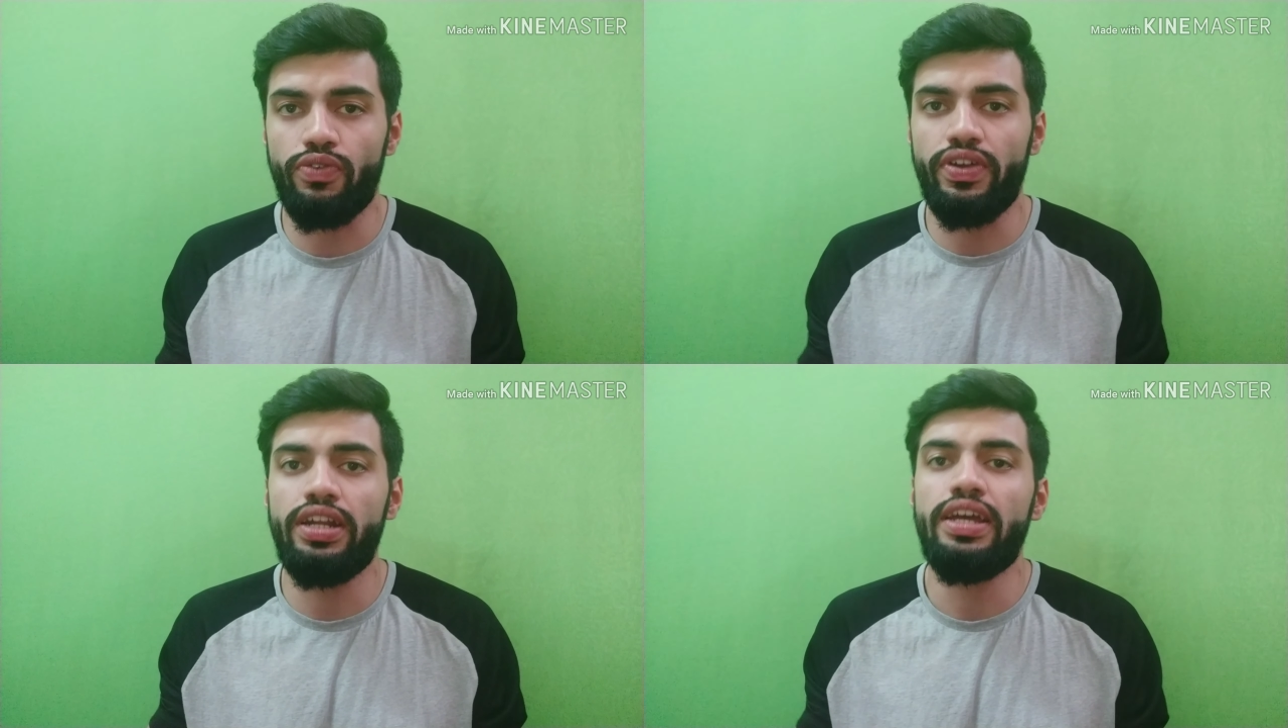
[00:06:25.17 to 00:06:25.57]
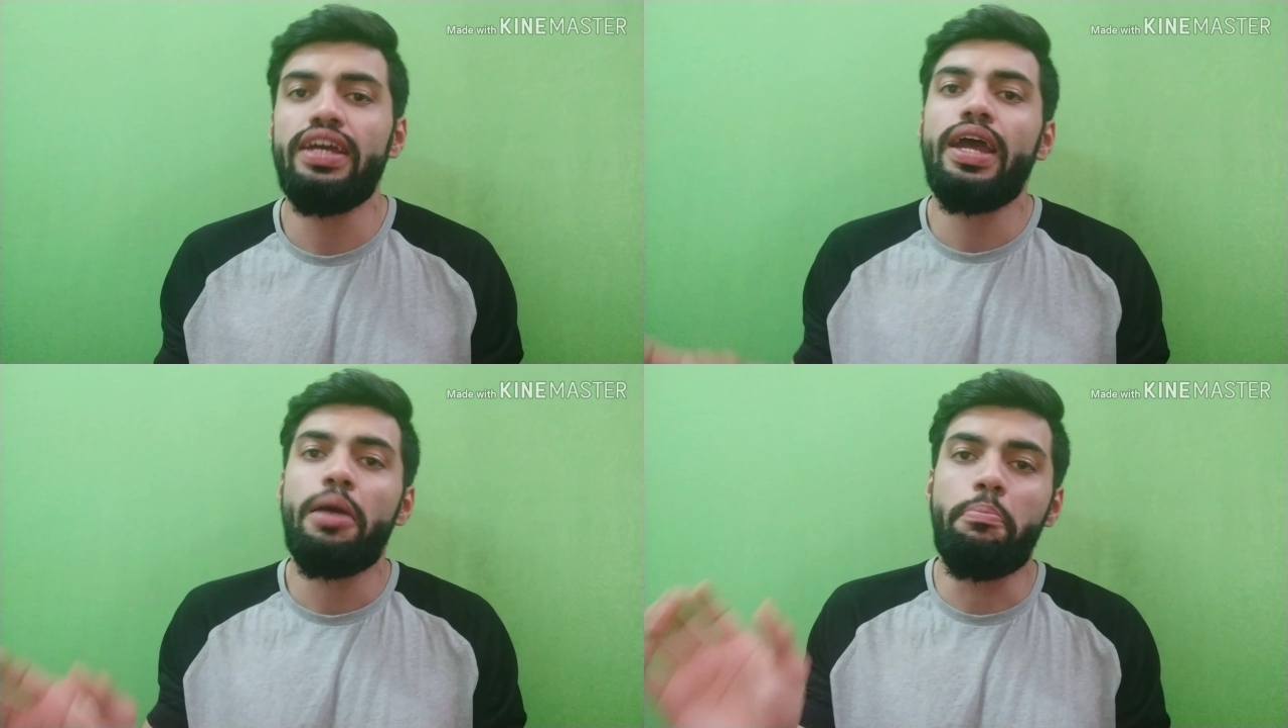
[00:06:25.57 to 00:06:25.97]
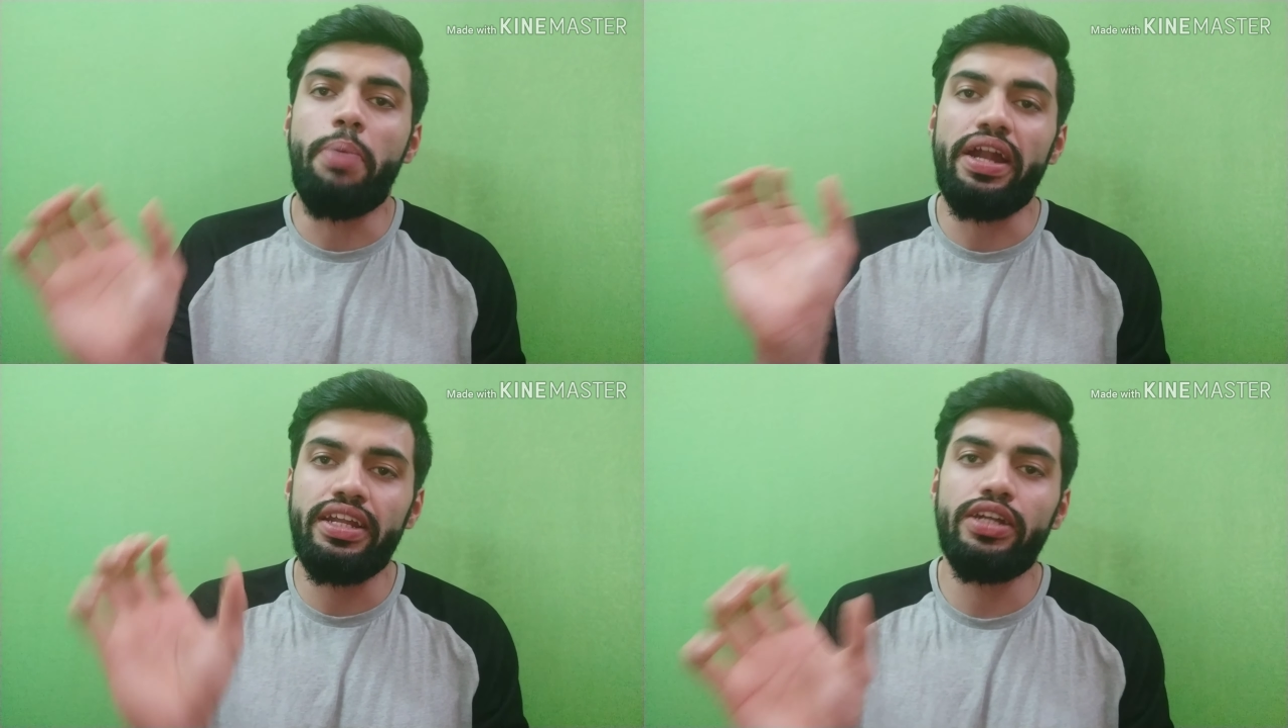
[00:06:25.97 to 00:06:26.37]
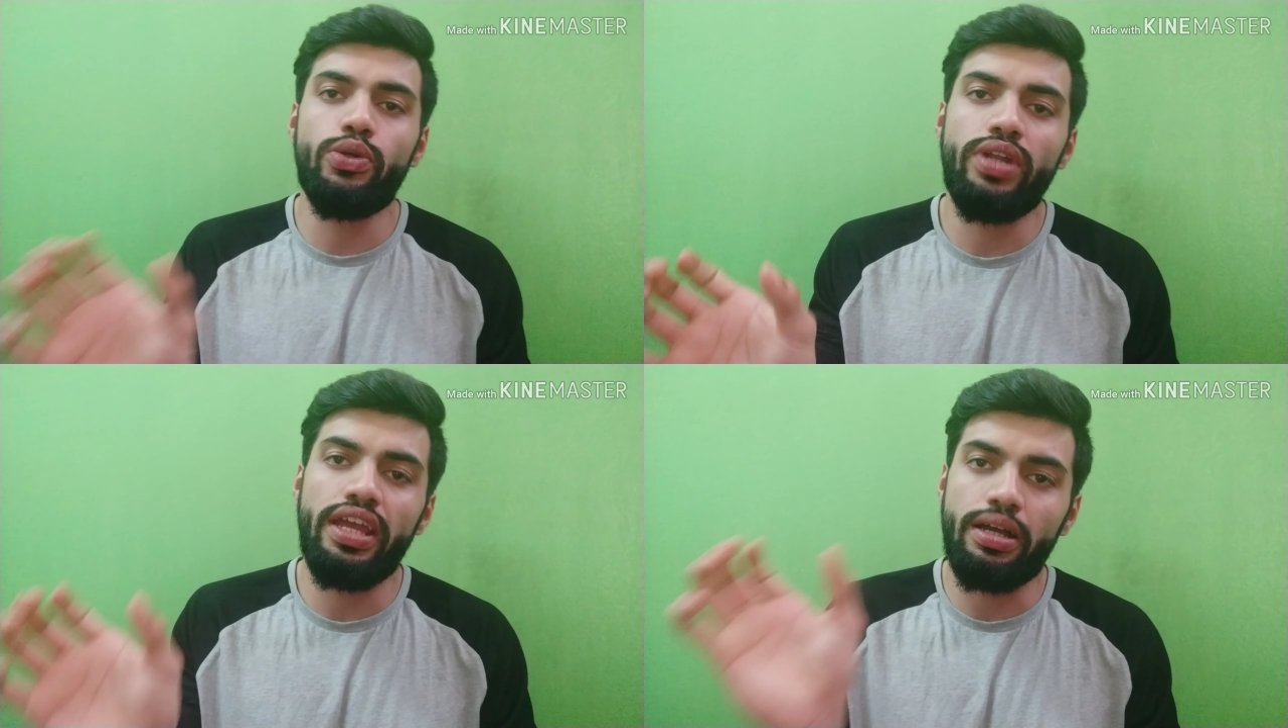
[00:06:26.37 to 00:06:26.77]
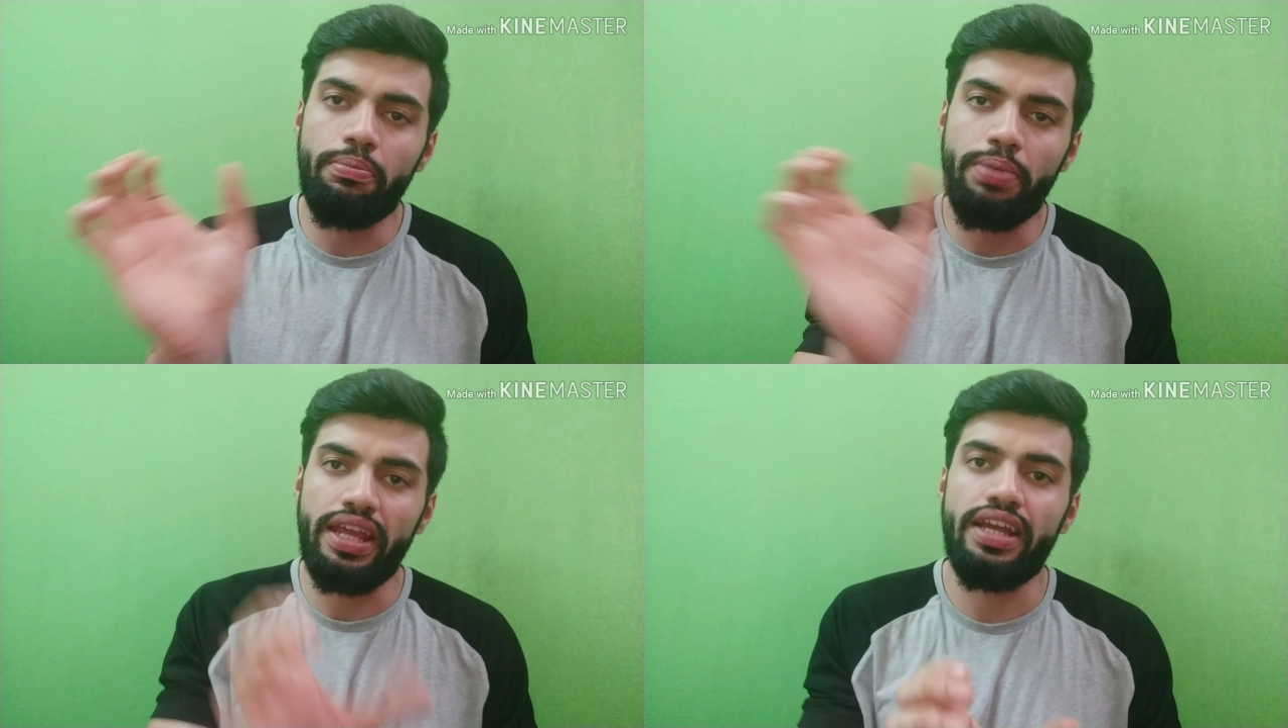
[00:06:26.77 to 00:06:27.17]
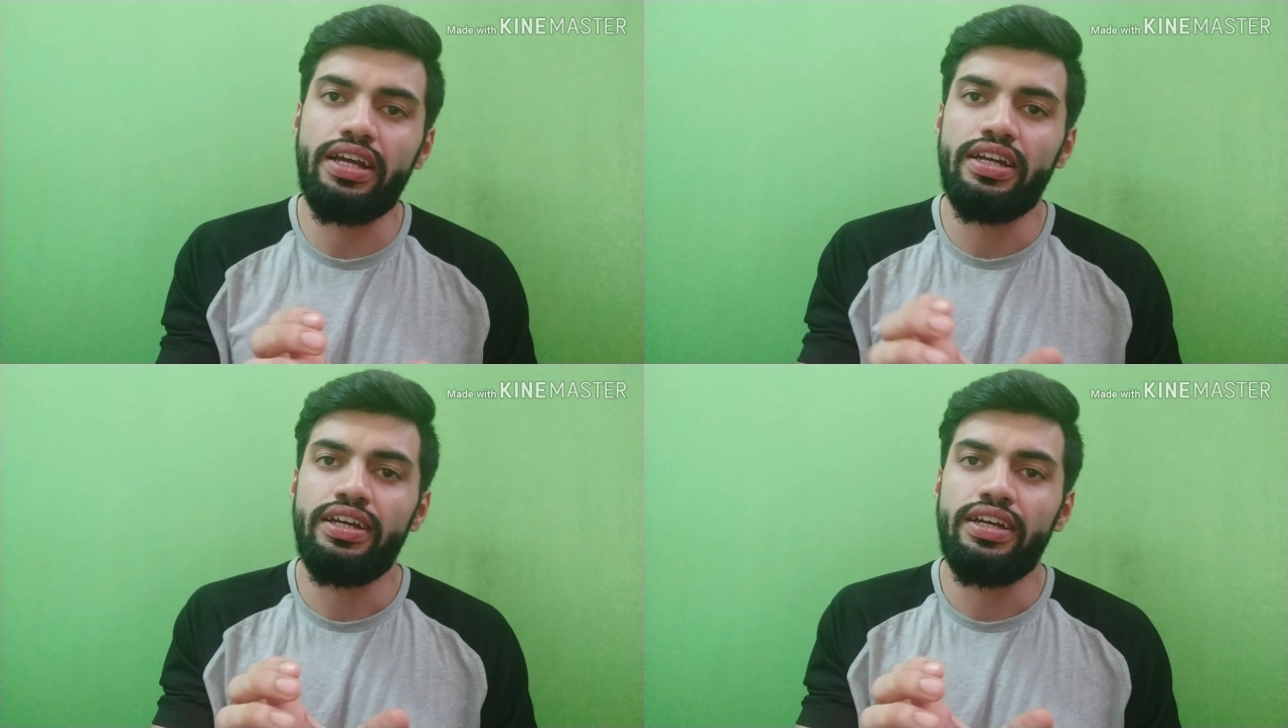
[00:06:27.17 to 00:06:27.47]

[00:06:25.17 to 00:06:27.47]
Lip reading: of it, better to take a break